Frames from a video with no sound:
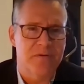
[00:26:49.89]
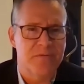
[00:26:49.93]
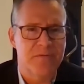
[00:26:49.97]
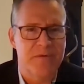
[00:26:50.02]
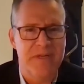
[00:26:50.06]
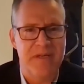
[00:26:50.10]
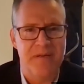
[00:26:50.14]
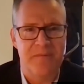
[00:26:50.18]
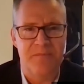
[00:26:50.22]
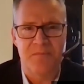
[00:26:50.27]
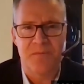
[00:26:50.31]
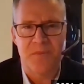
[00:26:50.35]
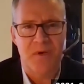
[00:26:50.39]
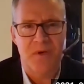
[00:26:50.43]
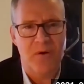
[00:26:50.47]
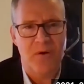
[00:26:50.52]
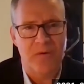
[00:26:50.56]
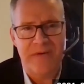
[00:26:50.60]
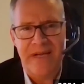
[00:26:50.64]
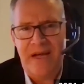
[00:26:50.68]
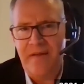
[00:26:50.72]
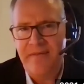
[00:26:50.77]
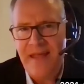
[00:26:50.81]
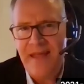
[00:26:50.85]
we go
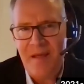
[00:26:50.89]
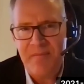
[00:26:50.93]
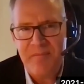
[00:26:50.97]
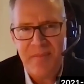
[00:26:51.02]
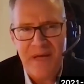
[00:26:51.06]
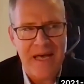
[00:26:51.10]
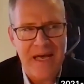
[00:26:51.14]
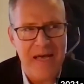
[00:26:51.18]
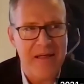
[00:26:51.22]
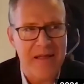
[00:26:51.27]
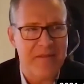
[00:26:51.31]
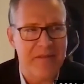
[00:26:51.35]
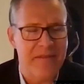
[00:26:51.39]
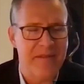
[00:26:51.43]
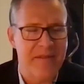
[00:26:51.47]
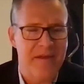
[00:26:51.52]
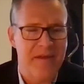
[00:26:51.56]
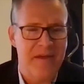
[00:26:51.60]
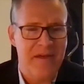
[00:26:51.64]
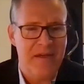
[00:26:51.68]
down that path.